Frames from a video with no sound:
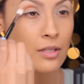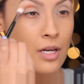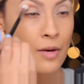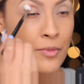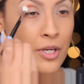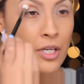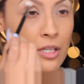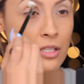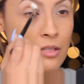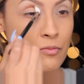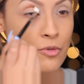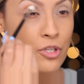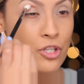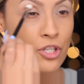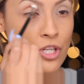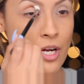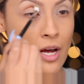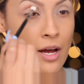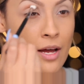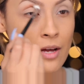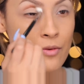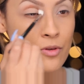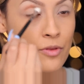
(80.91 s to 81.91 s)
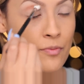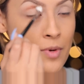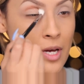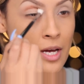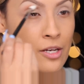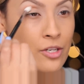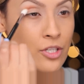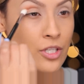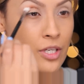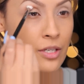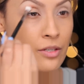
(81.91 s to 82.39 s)
I'm not gonna be shy with my
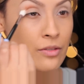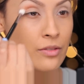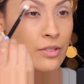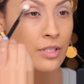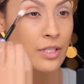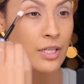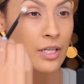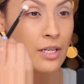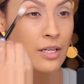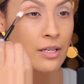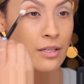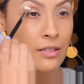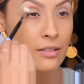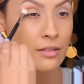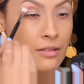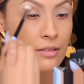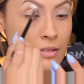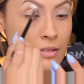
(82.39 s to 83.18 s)
eyeshadow today.